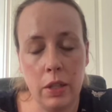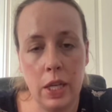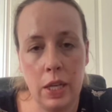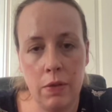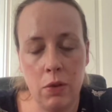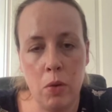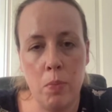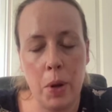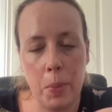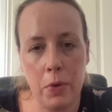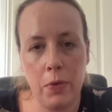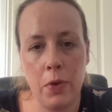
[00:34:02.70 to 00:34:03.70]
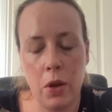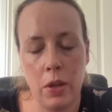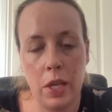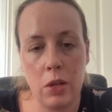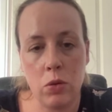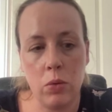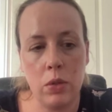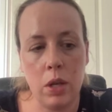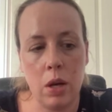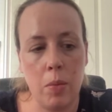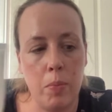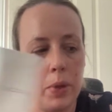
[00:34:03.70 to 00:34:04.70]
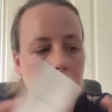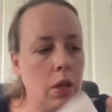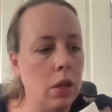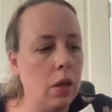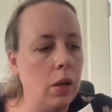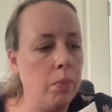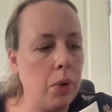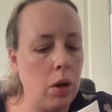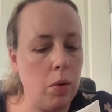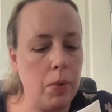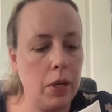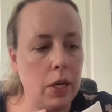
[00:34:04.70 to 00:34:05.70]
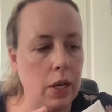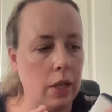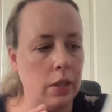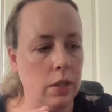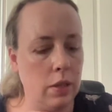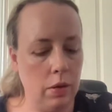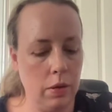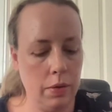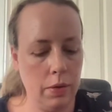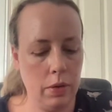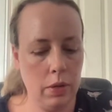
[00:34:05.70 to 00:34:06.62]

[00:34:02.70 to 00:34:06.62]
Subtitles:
Eve Lom, but I prefer the actual tub balm cleanser.